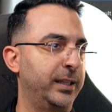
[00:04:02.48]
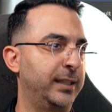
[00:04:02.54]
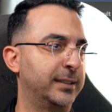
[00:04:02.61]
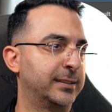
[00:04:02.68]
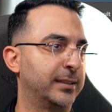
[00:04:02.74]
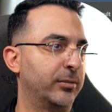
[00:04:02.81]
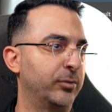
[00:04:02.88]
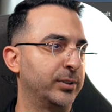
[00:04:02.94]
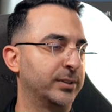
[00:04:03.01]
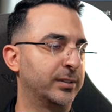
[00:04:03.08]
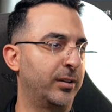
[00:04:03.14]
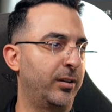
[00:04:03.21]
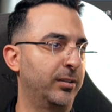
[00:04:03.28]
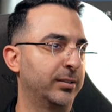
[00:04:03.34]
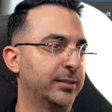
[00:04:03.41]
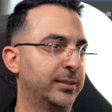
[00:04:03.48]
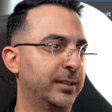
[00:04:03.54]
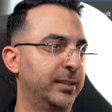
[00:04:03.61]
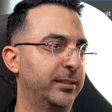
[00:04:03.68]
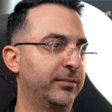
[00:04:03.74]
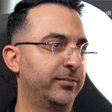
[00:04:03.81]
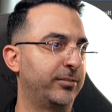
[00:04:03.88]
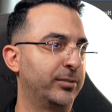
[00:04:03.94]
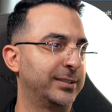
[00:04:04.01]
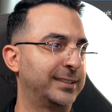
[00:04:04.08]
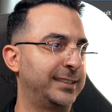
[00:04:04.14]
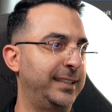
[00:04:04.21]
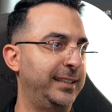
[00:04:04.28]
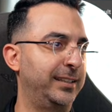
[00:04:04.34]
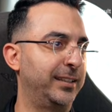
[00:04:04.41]
is the result for
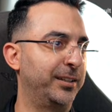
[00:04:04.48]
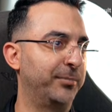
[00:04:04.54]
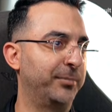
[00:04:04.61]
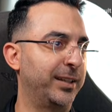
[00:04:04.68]
Seedream.